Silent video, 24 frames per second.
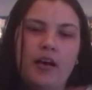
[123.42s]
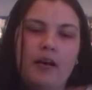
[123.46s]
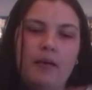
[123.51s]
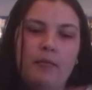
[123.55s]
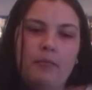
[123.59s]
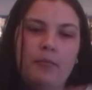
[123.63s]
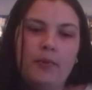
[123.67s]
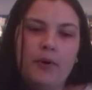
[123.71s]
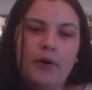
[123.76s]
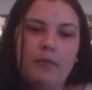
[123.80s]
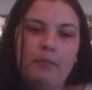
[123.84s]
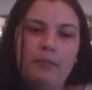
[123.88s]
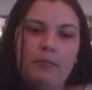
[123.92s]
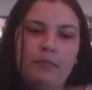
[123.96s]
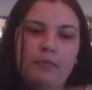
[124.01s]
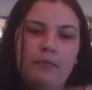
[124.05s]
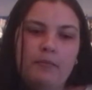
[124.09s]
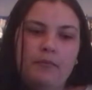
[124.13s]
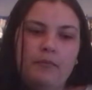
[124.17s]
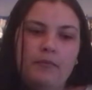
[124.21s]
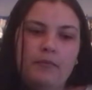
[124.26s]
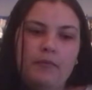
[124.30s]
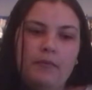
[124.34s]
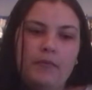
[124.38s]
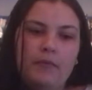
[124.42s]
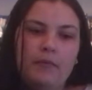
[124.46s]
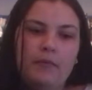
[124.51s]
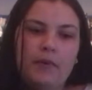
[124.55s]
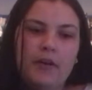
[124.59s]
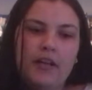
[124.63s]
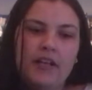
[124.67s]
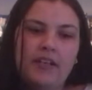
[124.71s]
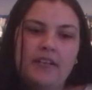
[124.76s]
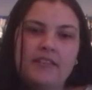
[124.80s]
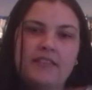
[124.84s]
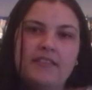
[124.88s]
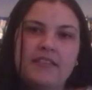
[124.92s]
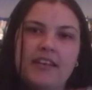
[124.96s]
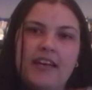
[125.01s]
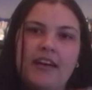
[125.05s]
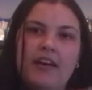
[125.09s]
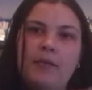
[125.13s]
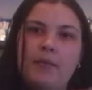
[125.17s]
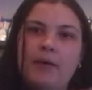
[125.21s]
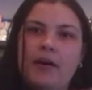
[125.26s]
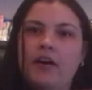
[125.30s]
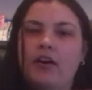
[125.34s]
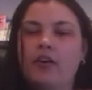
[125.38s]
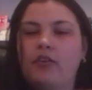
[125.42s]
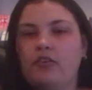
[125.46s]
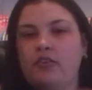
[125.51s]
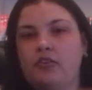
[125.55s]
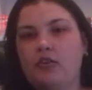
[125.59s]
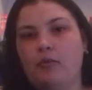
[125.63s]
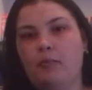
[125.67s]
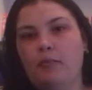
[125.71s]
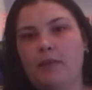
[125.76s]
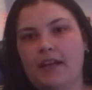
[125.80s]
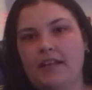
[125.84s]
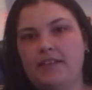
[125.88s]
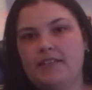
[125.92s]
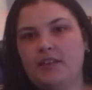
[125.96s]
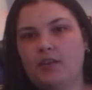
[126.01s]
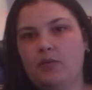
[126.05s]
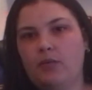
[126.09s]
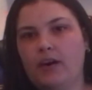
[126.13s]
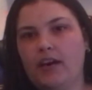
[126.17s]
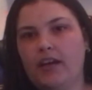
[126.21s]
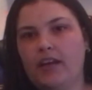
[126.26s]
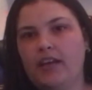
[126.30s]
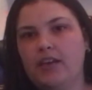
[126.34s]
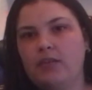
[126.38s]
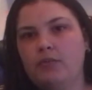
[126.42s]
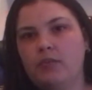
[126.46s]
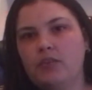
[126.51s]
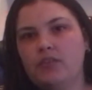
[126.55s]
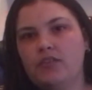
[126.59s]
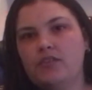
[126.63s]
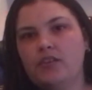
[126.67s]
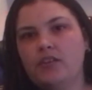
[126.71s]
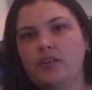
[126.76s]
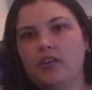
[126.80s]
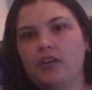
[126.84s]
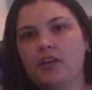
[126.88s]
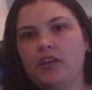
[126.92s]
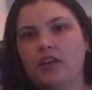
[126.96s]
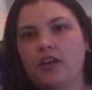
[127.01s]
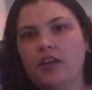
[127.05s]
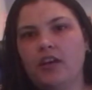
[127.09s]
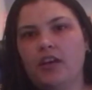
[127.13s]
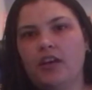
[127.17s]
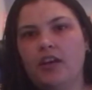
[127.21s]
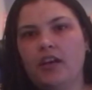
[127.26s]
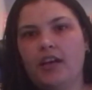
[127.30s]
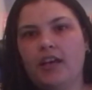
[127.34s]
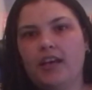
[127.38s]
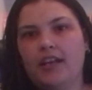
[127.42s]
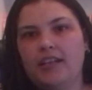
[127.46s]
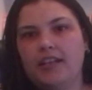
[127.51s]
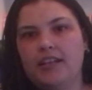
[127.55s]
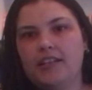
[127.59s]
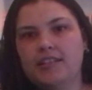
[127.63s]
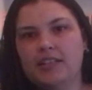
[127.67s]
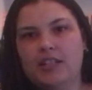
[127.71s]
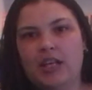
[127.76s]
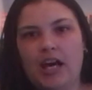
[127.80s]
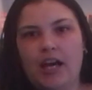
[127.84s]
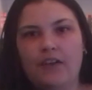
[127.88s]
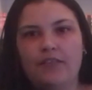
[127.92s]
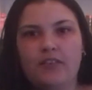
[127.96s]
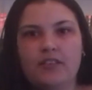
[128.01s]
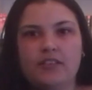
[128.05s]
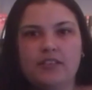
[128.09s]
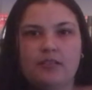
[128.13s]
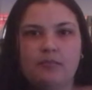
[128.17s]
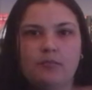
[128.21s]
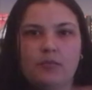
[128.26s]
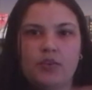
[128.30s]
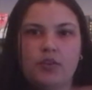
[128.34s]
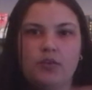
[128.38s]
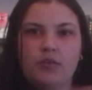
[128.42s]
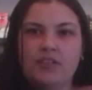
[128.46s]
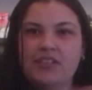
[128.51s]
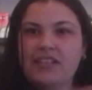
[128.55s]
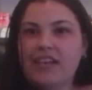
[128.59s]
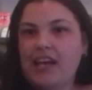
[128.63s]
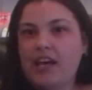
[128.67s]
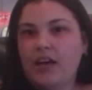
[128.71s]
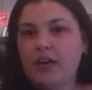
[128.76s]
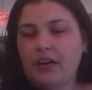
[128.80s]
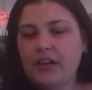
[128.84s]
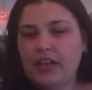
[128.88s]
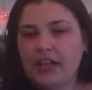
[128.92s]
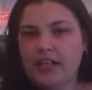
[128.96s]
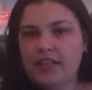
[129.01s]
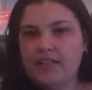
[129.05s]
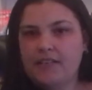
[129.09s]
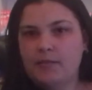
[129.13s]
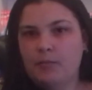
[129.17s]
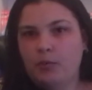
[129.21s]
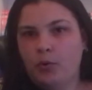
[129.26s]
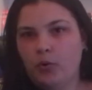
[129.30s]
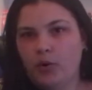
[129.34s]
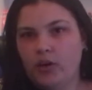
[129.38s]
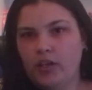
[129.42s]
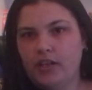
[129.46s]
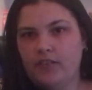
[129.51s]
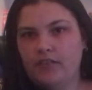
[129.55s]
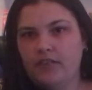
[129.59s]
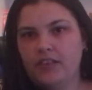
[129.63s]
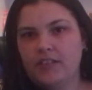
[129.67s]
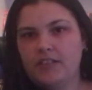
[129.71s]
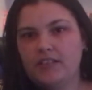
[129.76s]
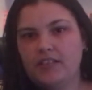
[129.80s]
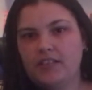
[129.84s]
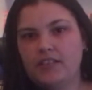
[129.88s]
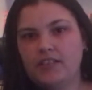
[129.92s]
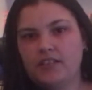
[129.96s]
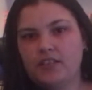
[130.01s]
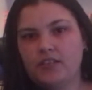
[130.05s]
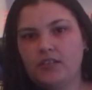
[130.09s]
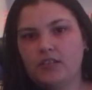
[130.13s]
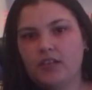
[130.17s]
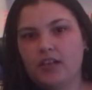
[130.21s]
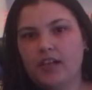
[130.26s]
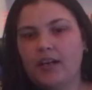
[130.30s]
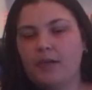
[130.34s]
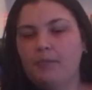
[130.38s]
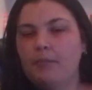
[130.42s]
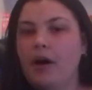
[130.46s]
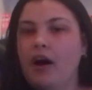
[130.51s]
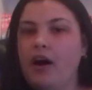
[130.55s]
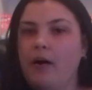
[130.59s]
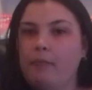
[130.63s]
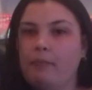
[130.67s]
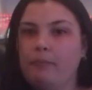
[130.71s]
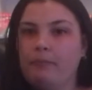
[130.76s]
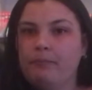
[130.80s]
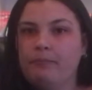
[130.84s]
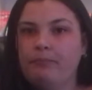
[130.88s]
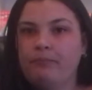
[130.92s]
but he doesn't care about her in a romantic way. He wants her in his life as someone who is caring and supportive and sees her like a mum.